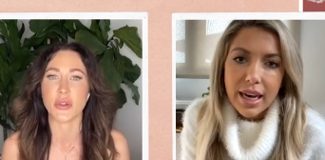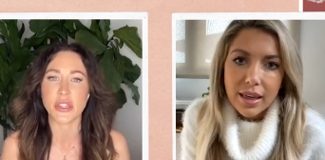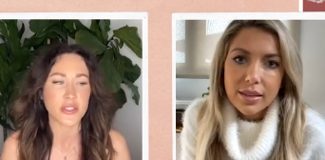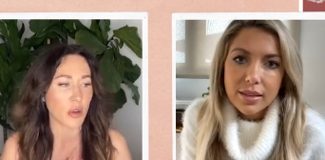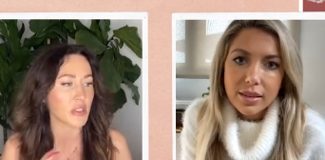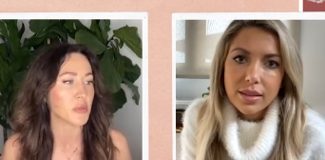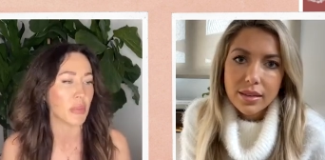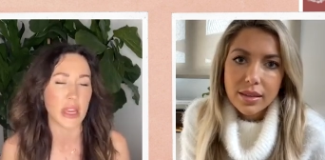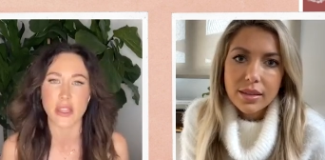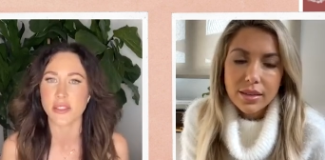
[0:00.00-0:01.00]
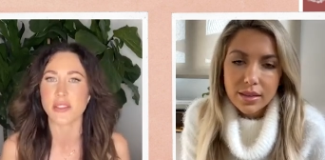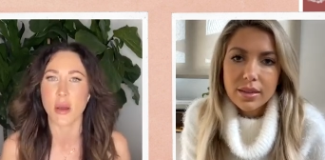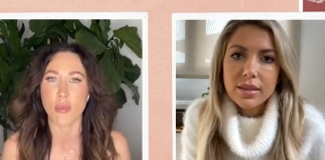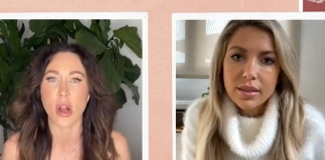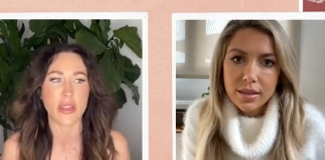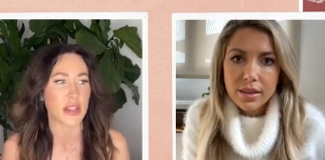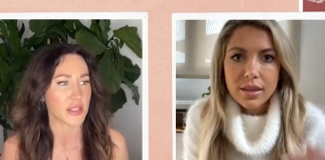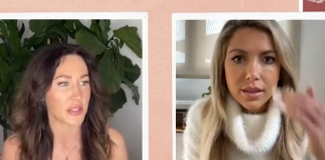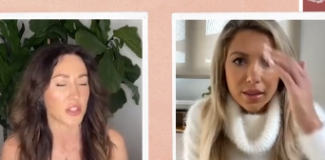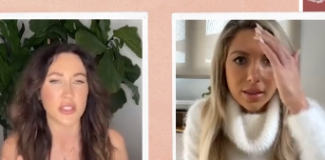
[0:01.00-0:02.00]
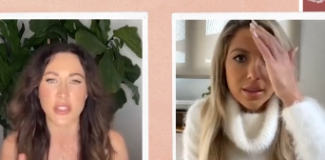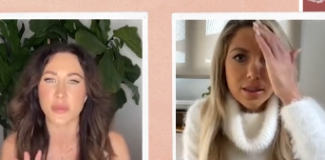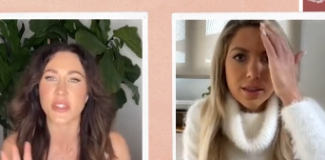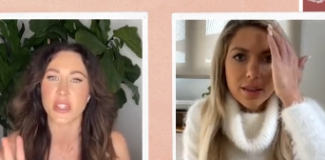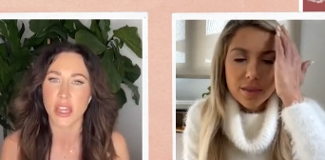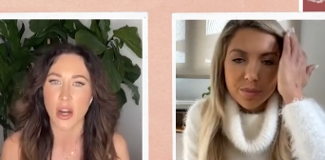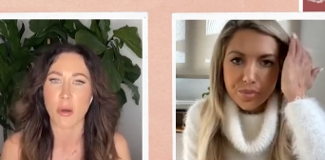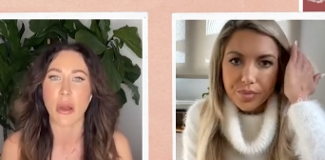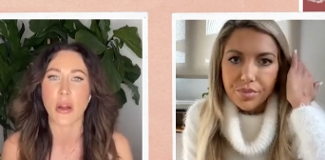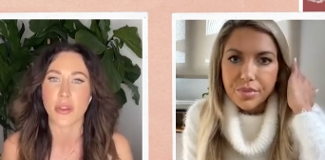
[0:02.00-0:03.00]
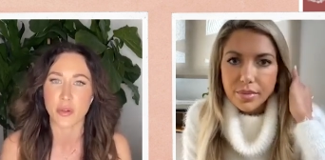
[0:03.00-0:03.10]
Speaker 1: he's always been someone that just seems to care about other